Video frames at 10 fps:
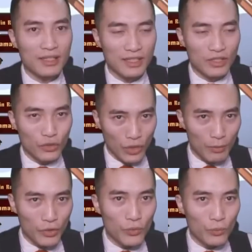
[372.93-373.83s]
tremor,
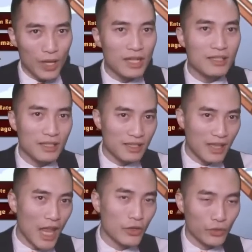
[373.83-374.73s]
raise the
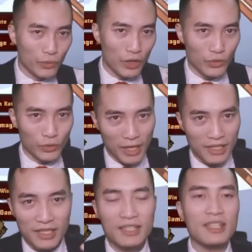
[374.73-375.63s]
stagger threshold by
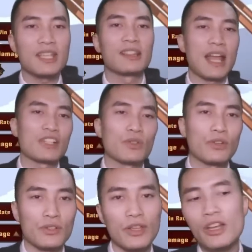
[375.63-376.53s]
16 last 3 turns.
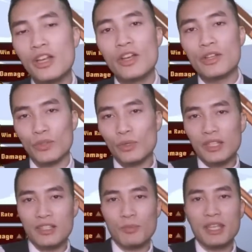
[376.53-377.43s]
So what this
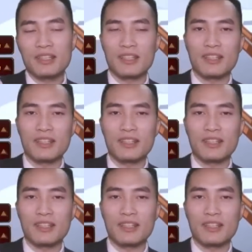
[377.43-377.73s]
means is,